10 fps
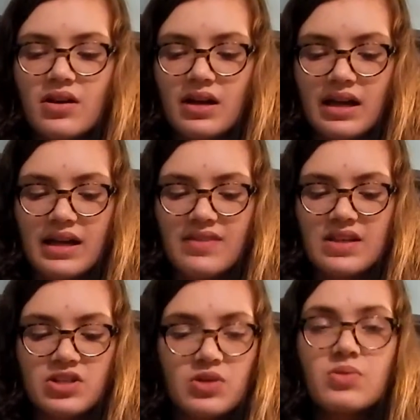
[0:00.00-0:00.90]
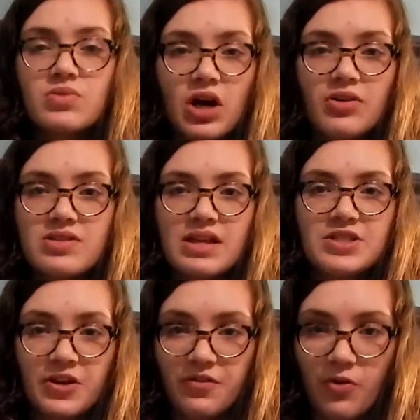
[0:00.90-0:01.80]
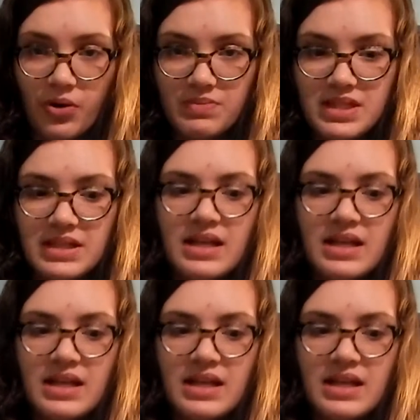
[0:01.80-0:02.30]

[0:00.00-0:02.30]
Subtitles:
and then two daughter cells are formed.